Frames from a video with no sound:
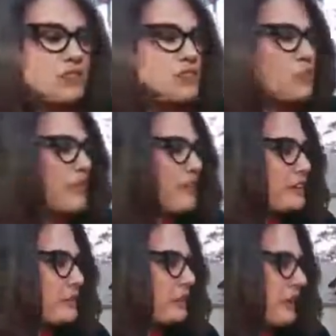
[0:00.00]
So
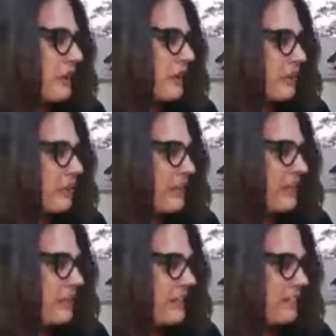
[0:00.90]
here's what I am
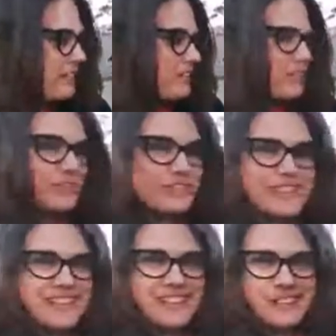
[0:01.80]
recommending to you
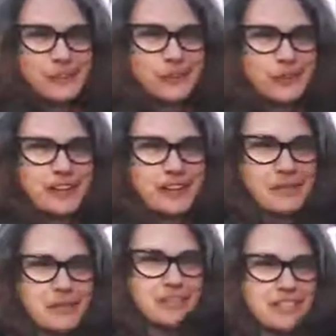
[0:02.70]
tonight, and here's why
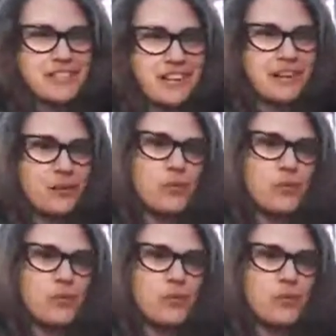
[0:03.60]
I'm here tonight.